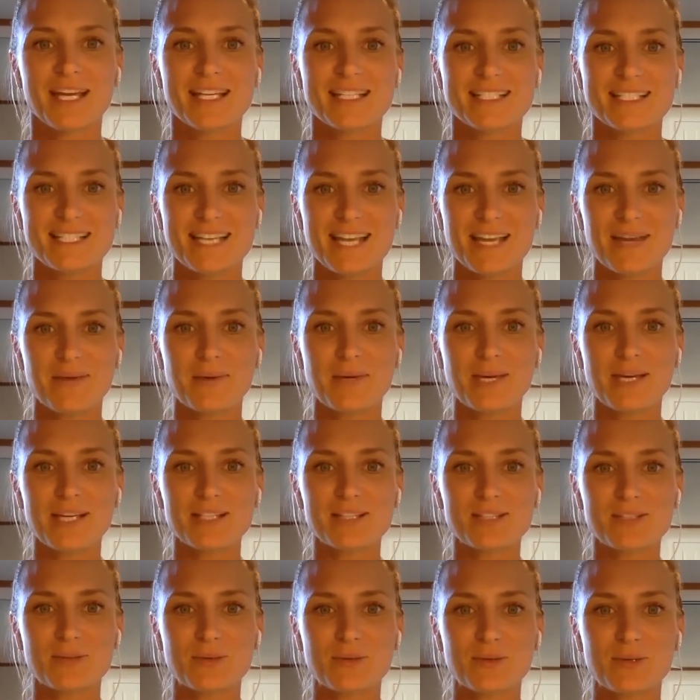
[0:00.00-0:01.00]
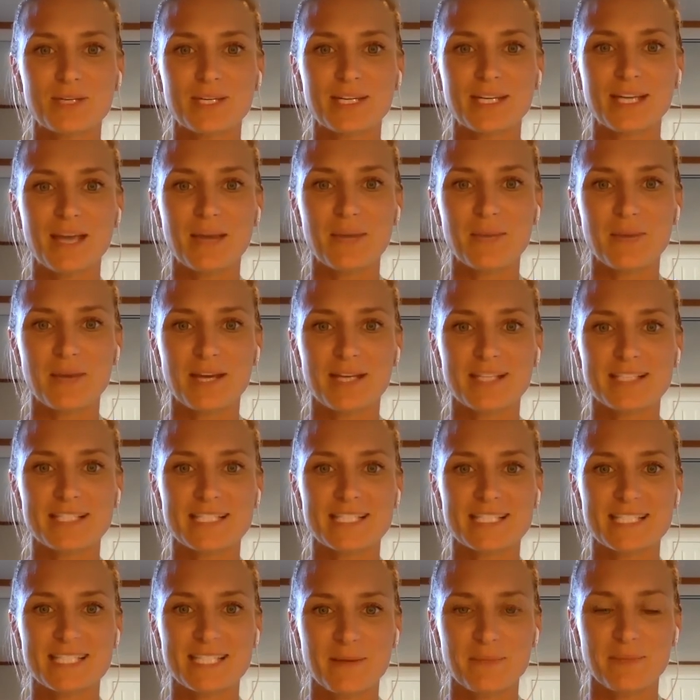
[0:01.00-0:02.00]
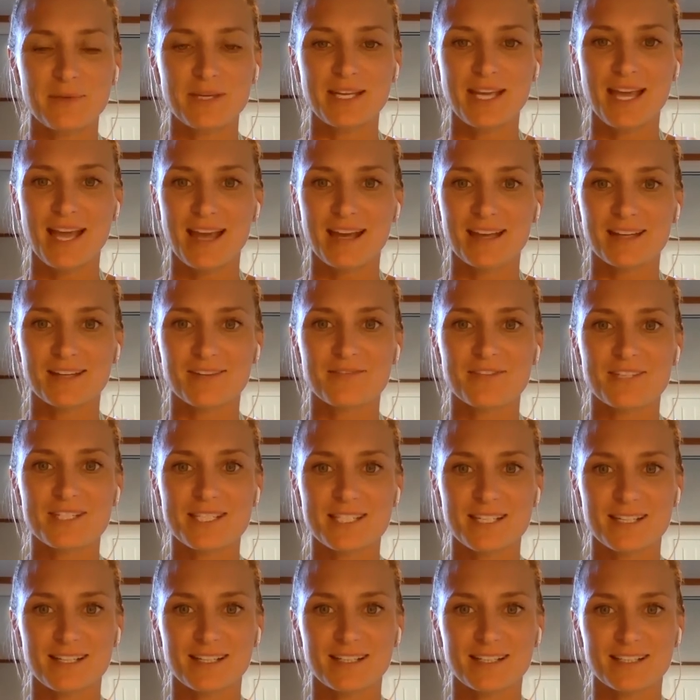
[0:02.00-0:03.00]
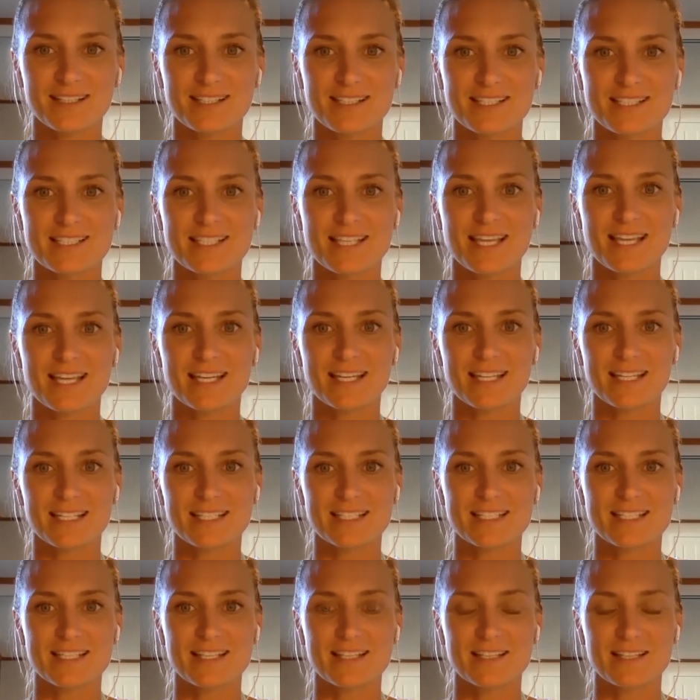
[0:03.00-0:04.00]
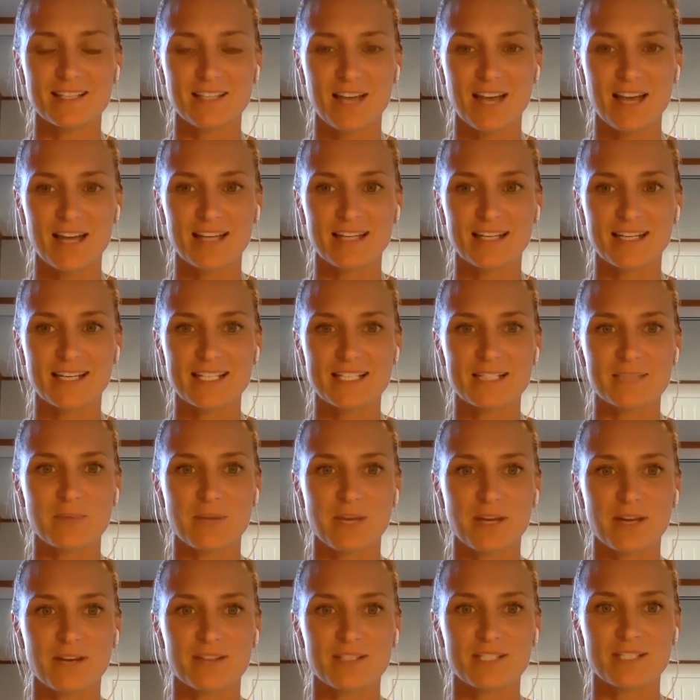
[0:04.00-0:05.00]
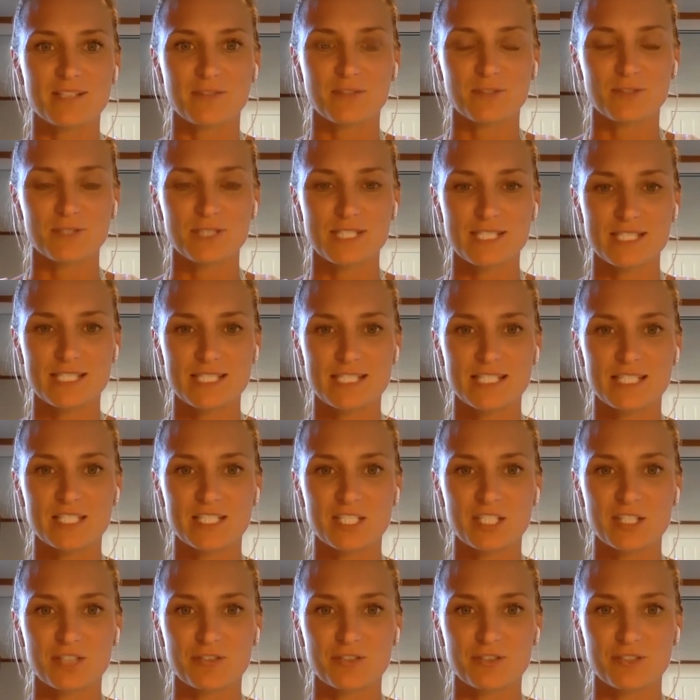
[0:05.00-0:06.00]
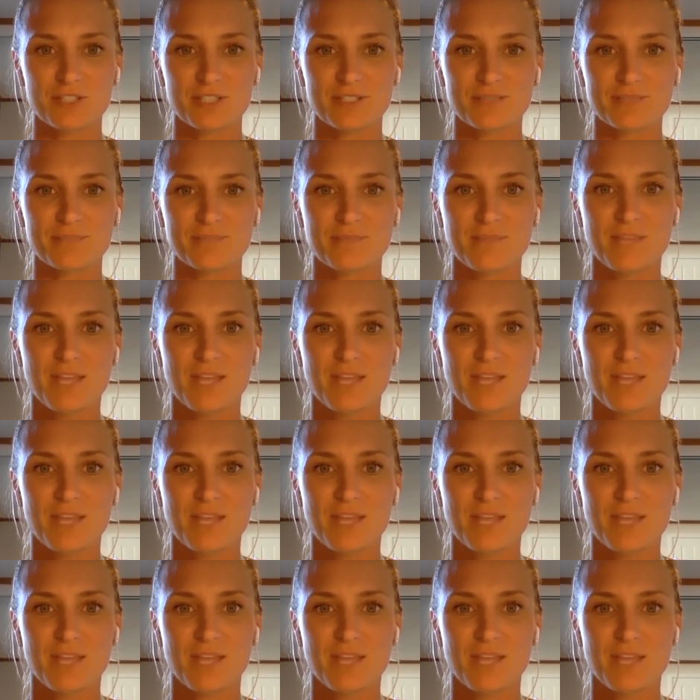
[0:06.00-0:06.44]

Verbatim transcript: Today we are talking about stepping out of the darkness and into the light as parents of autistic children.